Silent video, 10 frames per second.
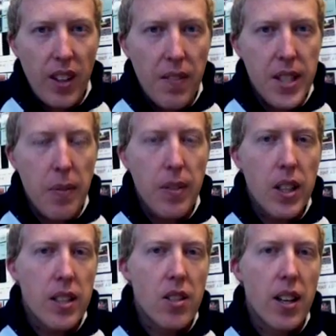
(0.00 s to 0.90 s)
some of you
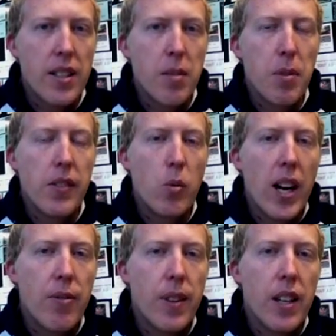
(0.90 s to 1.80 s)
decided to move
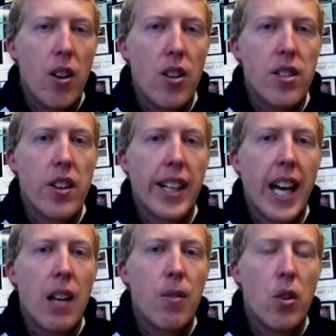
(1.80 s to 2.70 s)
away from the notes that I
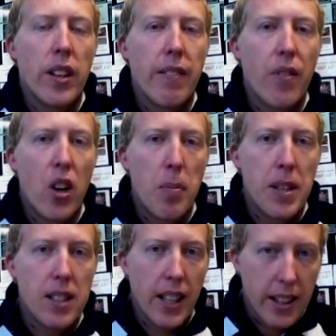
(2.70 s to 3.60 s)
gave you on
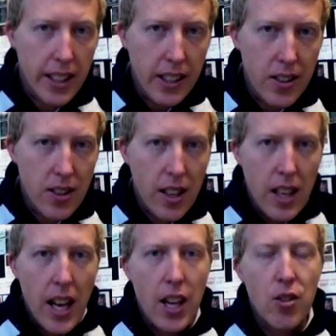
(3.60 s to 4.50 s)
environmental ethics
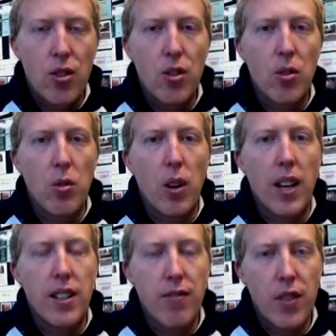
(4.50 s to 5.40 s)
and do
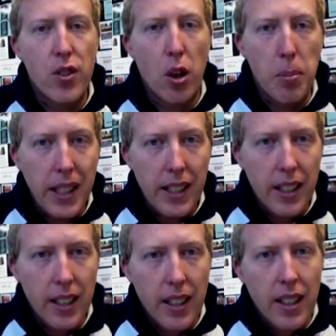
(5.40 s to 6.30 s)
a different topic.
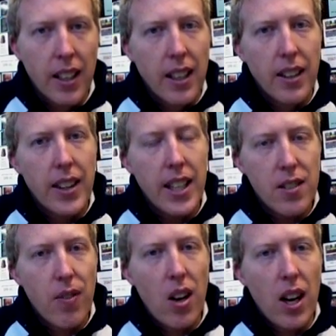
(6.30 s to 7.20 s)
That's
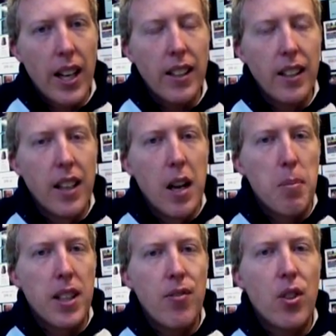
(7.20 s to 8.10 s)
fine,
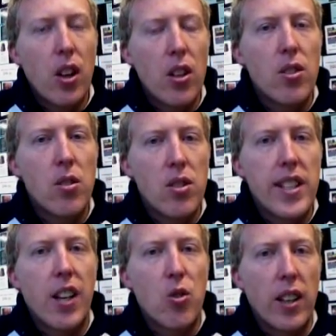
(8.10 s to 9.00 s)
but if you're going to do
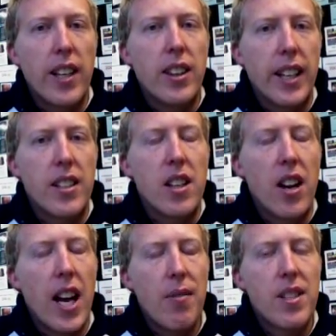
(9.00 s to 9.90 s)
sexual ethics, and
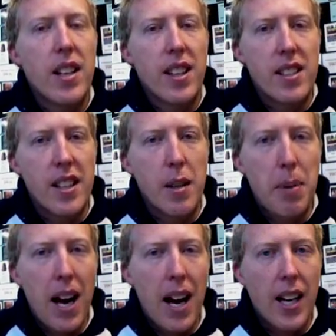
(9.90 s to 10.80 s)
I have said this in the
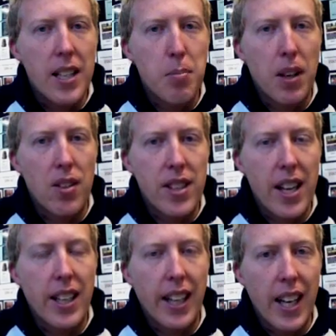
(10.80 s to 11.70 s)
past, but I'll say
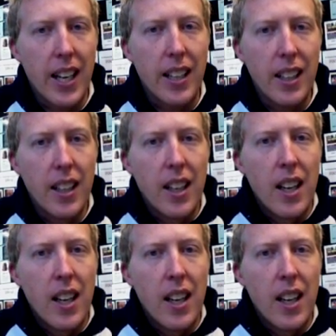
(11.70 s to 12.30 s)
it again,